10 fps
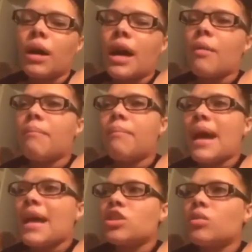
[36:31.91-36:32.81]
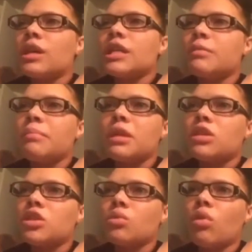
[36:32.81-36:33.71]
how bad your husband
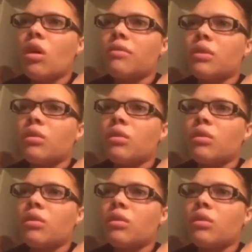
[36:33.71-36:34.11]
pisses you off.